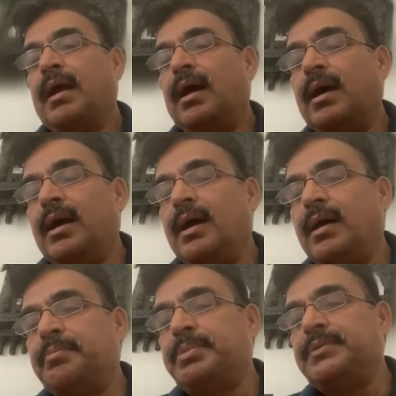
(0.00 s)

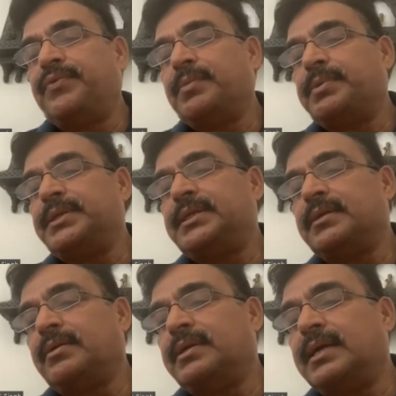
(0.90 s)
for position
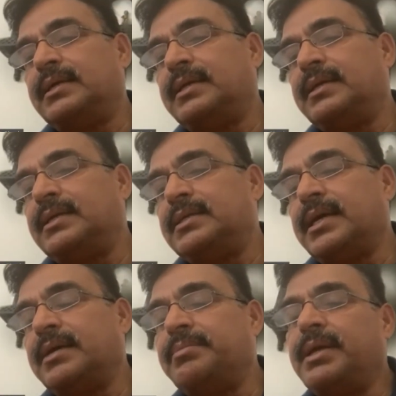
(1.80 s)
of director and
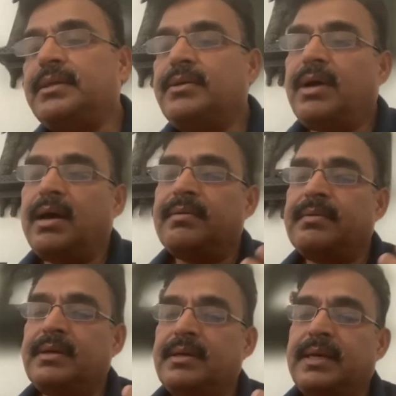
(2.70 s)
chairman, you have
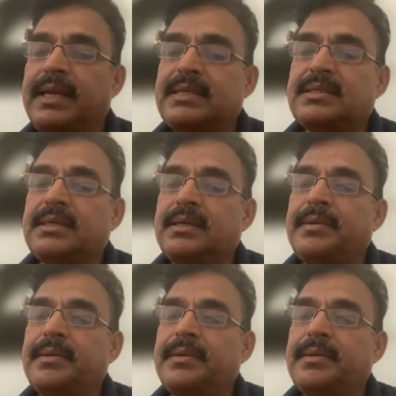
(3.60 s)
next